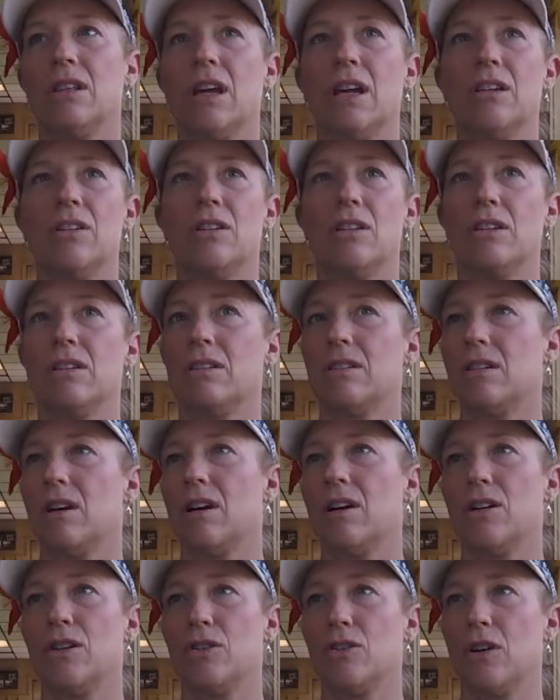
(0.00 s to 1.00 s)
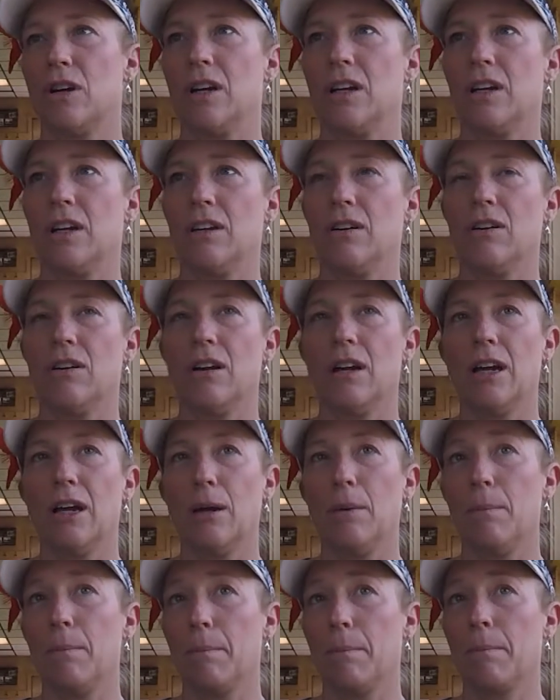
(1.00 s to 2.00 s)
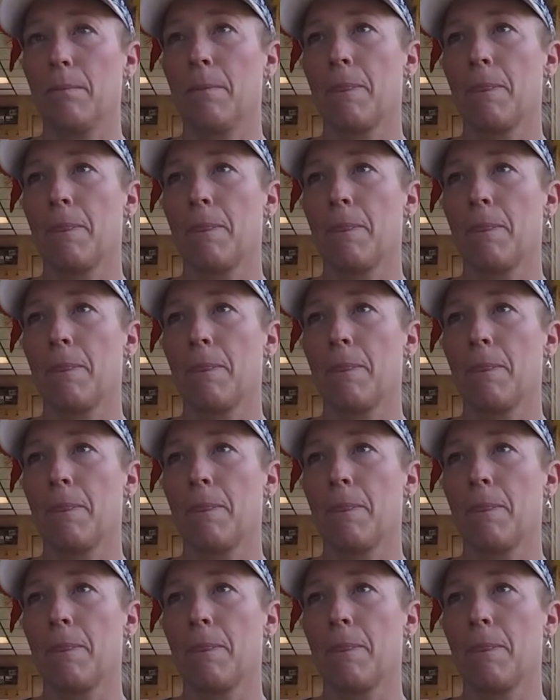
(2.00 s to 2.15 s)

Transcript: They just started treating her hip,